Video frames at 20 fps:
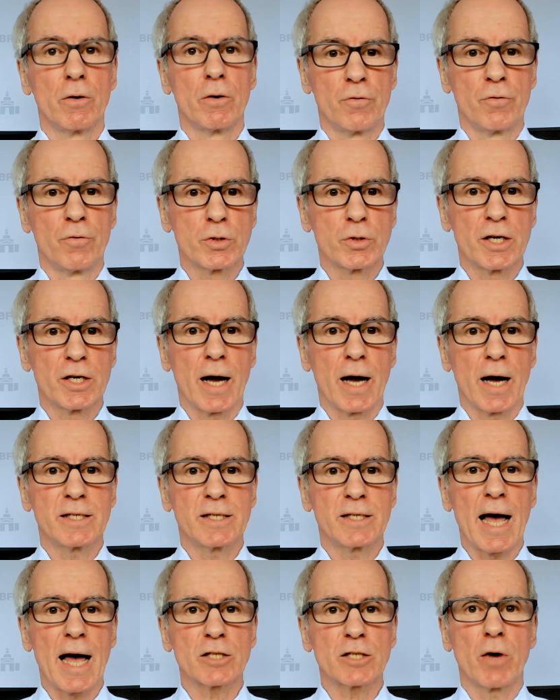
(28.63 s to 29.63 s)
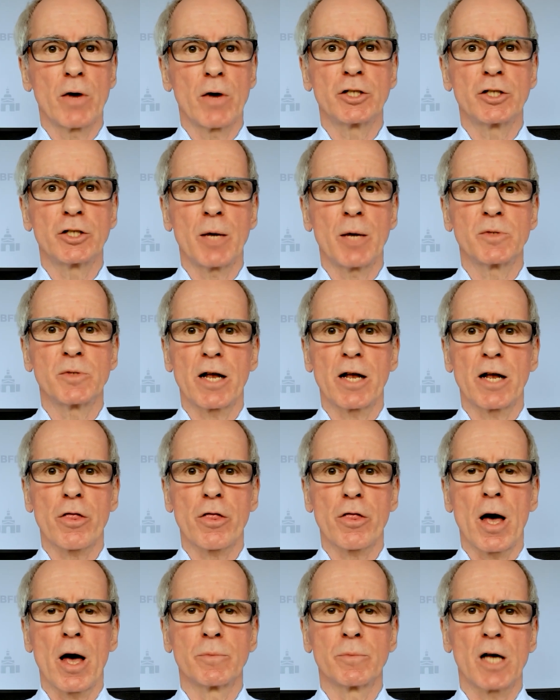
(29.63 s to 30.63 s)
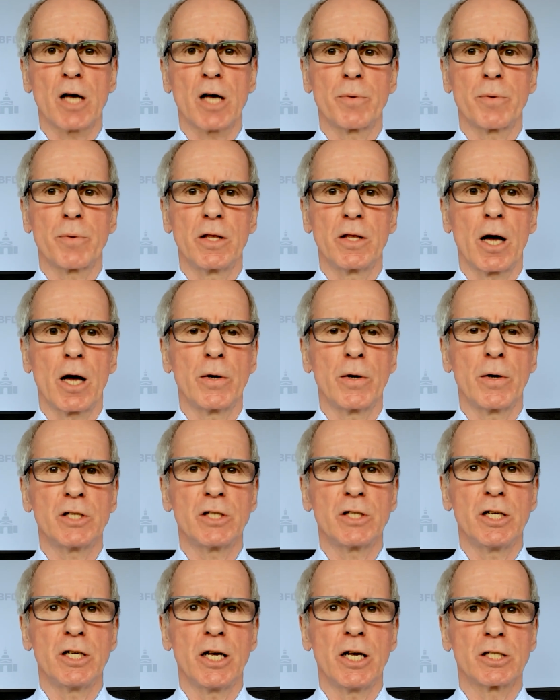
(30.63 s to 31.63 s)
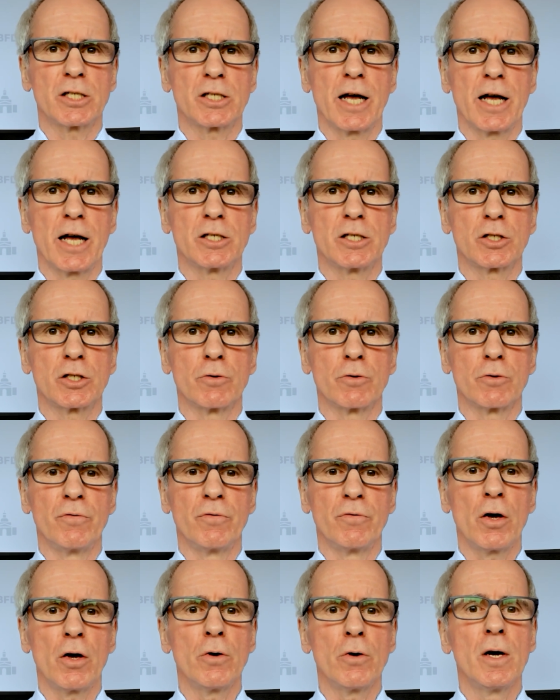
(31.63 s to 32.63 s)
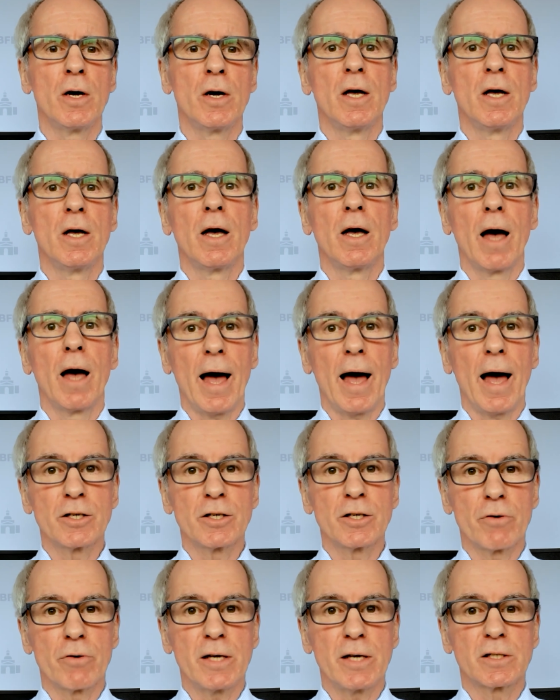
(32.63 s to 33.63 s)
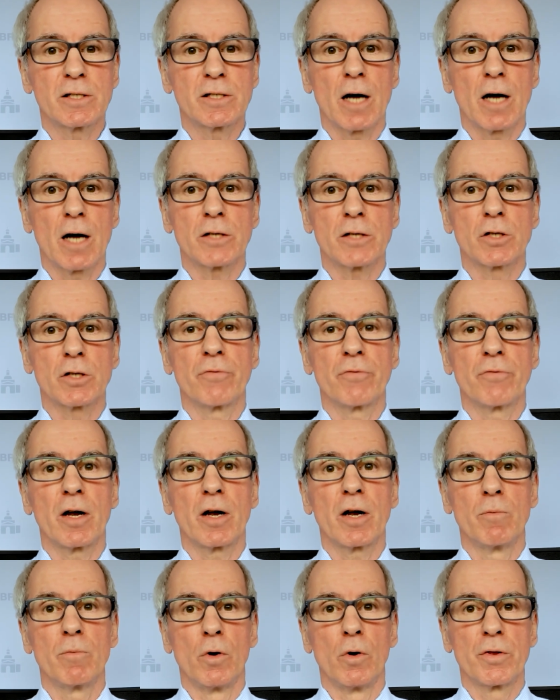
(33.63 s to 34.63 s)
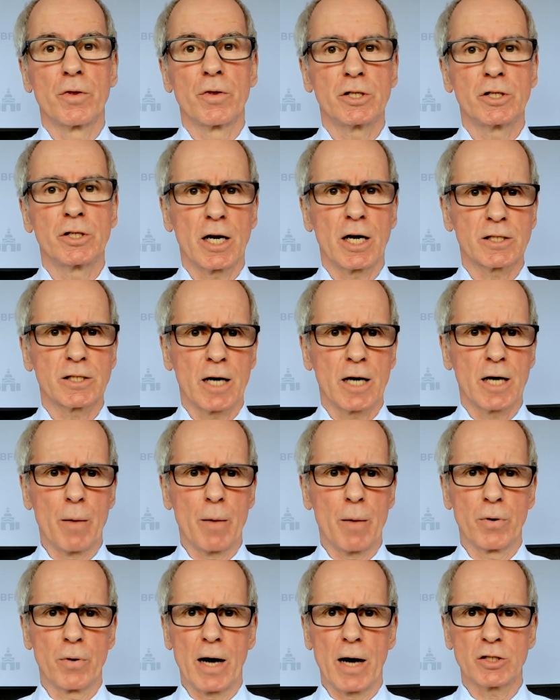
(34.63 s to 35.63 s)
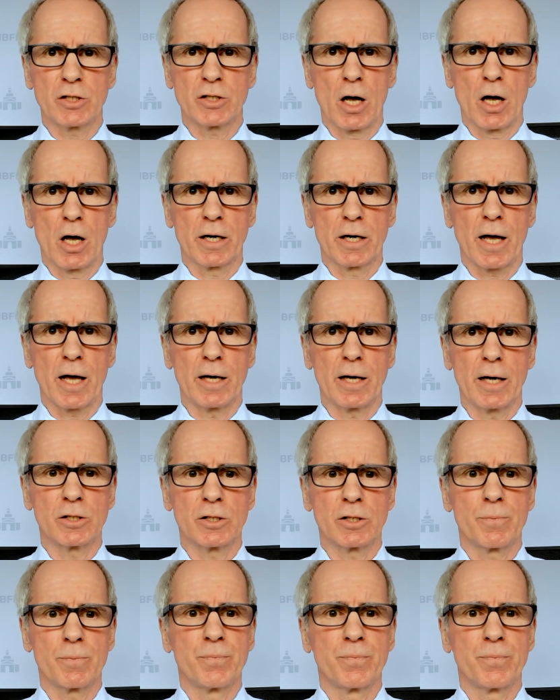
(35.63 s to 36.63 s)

49 tax regimes get a thumbs up in the OECD's latest review, and Greece starts offering more than just cut price holidays.